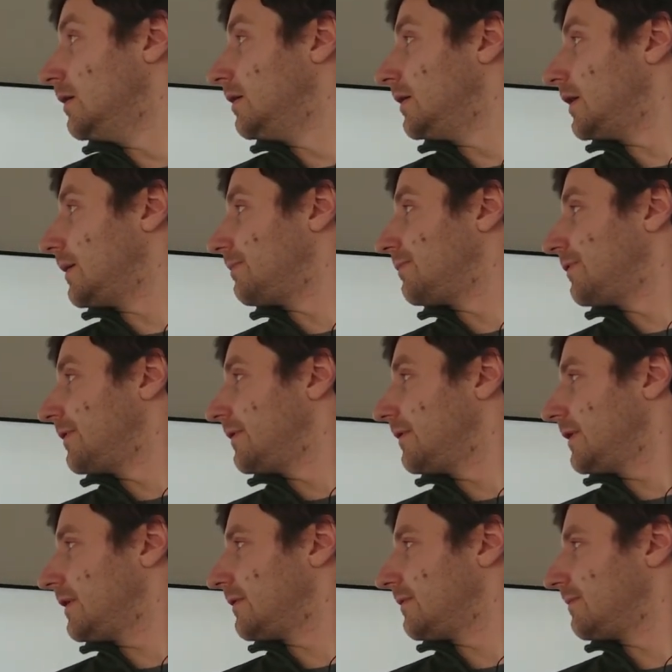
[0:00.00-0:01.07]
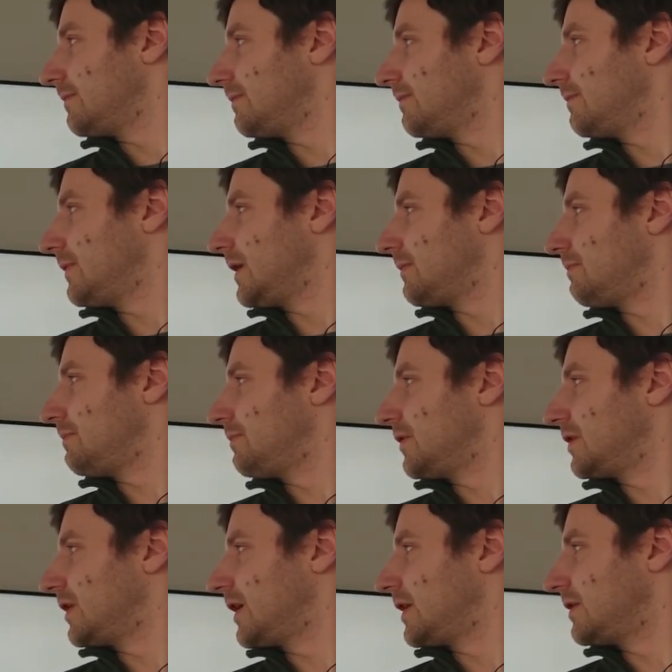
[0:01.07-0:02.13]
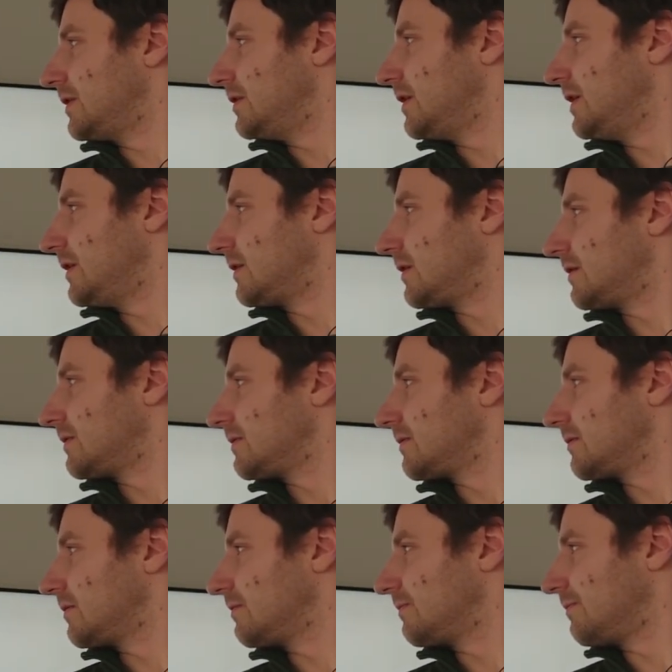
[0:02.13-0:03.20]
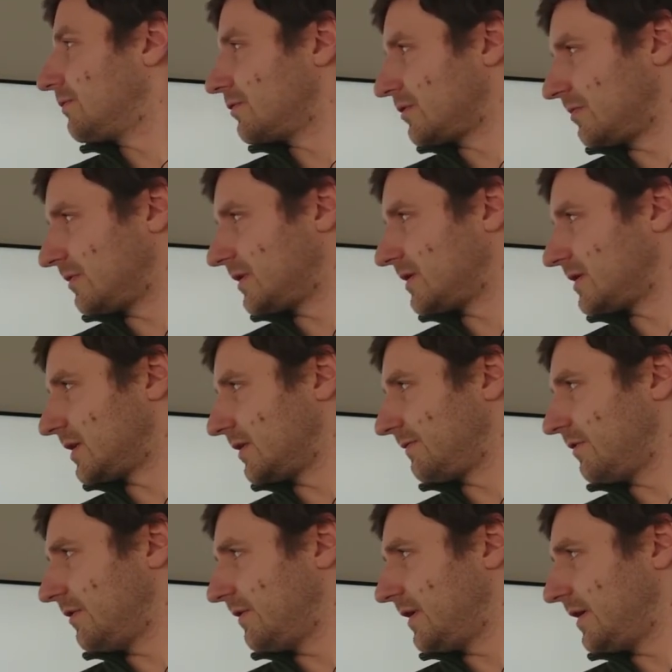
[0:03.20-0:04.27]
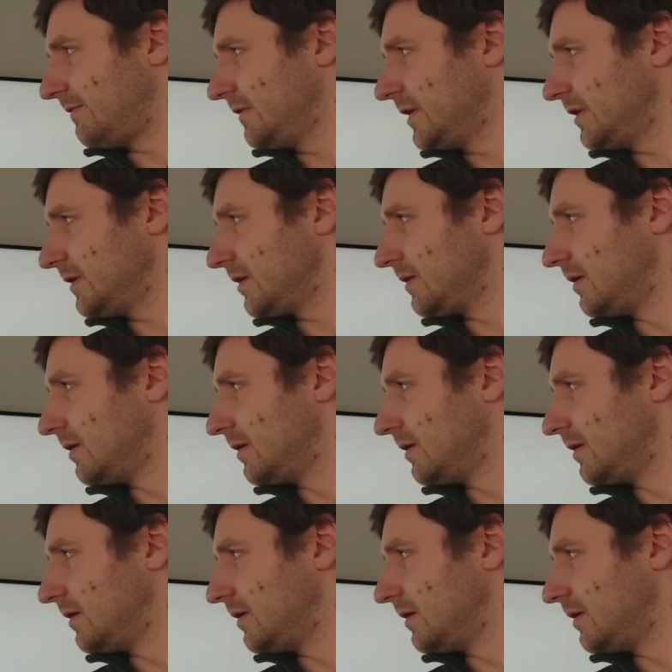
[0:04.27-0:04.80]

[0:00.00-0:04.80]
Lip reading: Yep, and I'll put ahead and delete and somewhat self-evident.